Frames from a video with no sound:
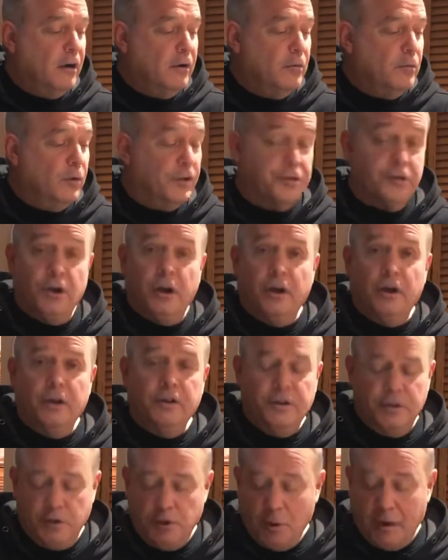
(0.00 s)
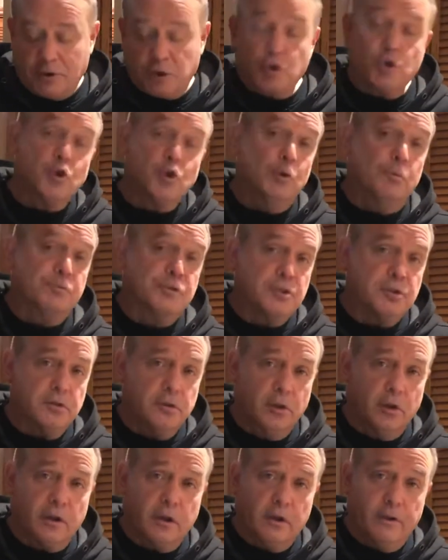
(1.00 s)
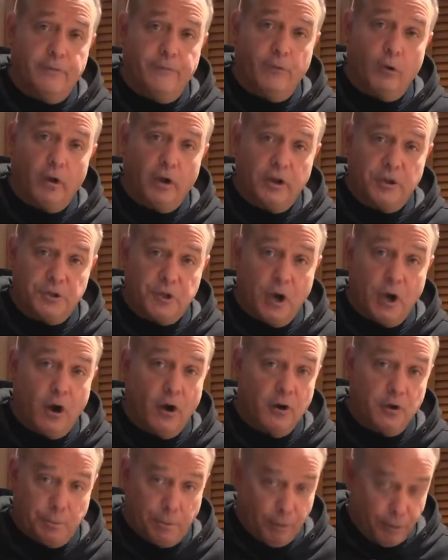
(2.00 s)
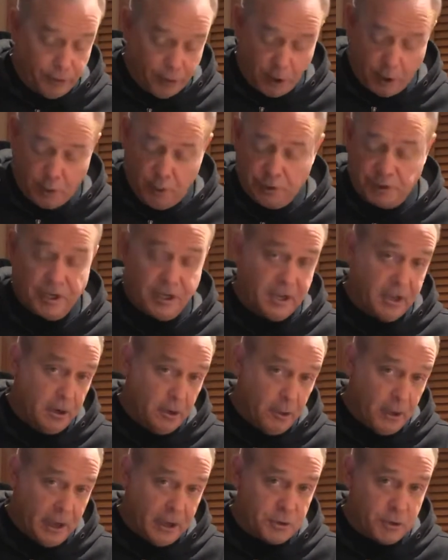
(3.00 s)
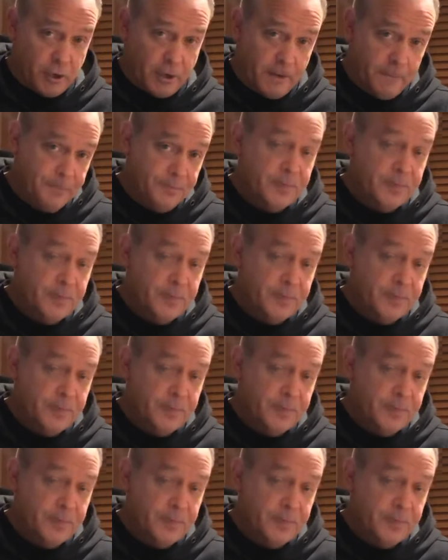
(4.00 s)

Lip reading: With the U.S. troops looking for guitars, both acoustic and electric.